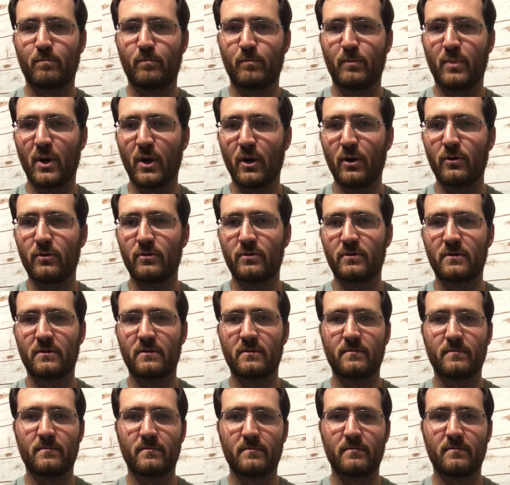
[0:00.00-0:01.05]
post
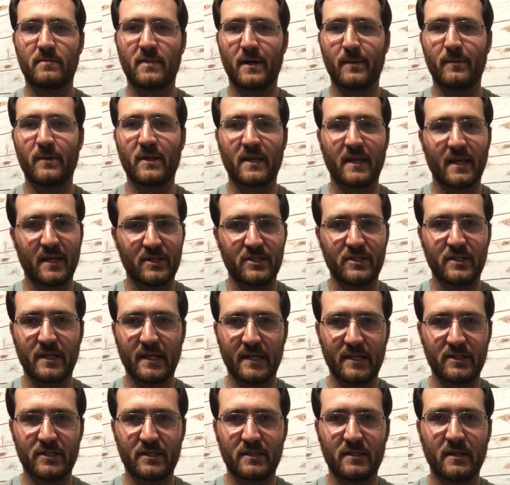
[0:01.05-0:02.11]
public
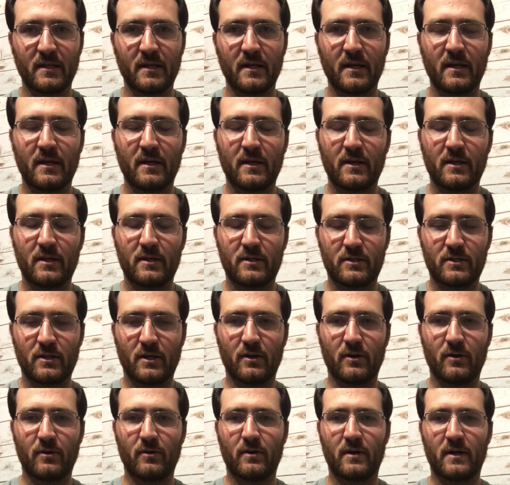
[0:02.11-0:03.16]
education?
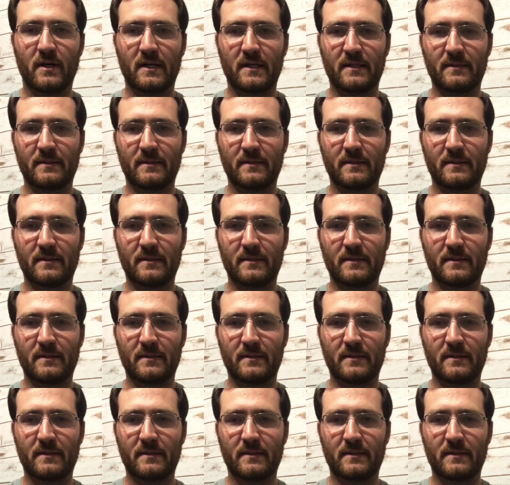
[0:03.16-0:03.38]
So